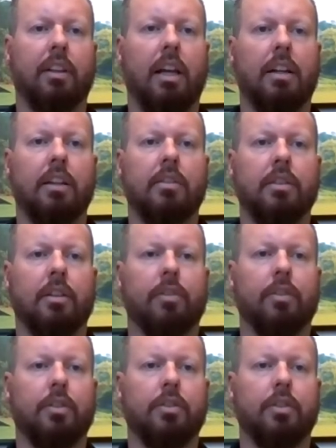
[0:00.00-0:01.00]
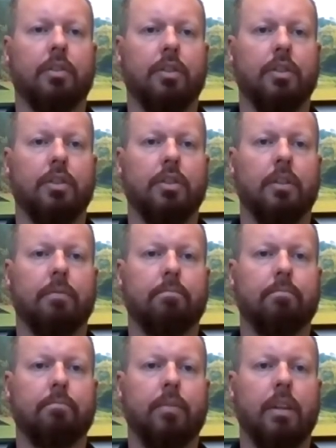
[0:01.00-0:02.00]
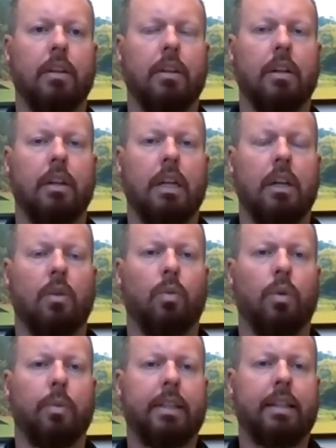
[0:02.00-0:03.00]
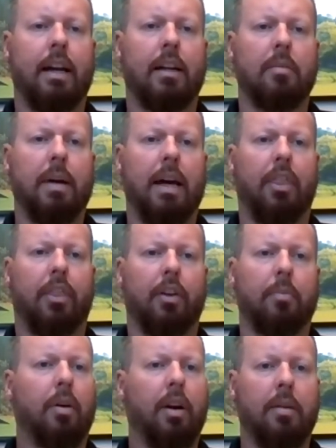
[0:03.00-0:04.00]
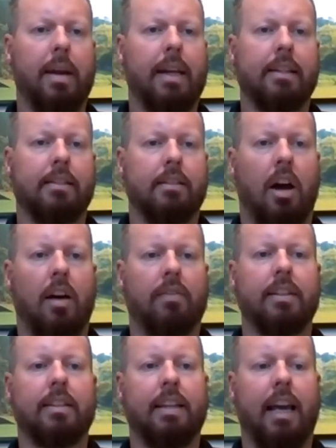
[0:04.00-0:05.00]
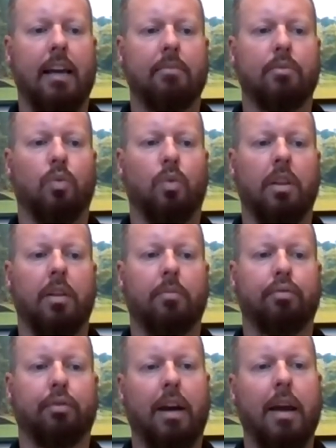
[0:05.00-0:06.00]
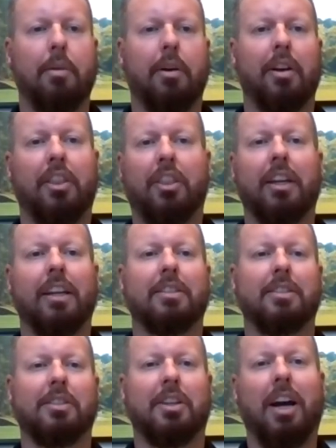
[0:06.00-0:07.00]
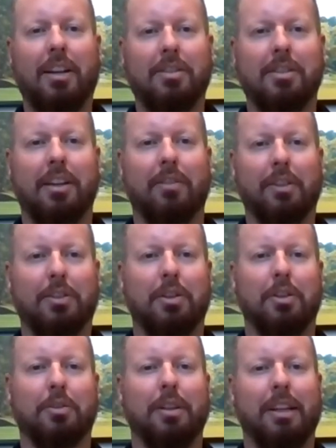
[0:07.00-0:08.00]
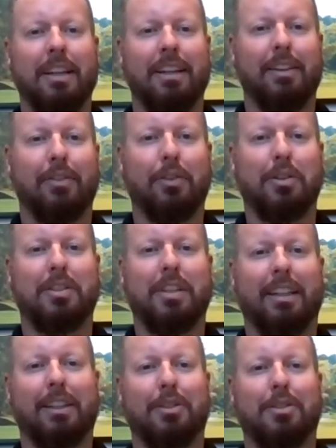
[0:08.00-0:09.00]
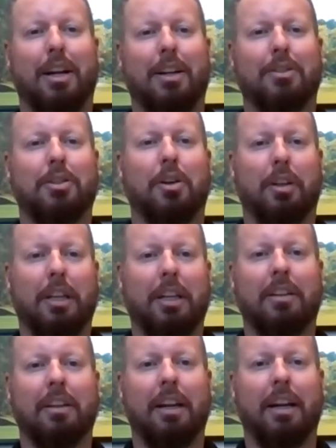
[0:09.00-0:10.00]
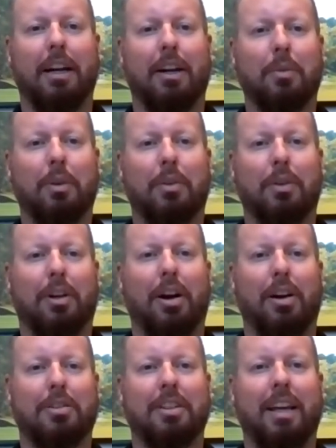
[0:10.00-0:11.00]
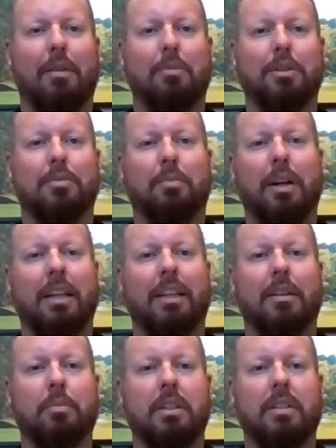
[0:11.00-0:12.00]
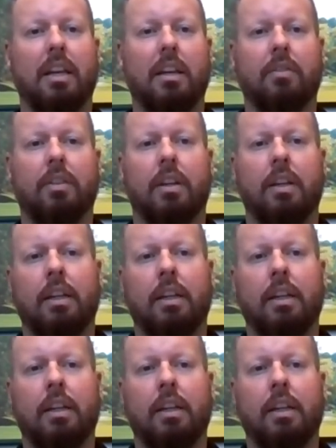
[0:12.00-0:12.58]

a lot easier, for sure. When we talk about third-party maintenance, oftentimes one of the primary things is cost savings. So for a second, let's talk turkey with regards to how much money can be saved.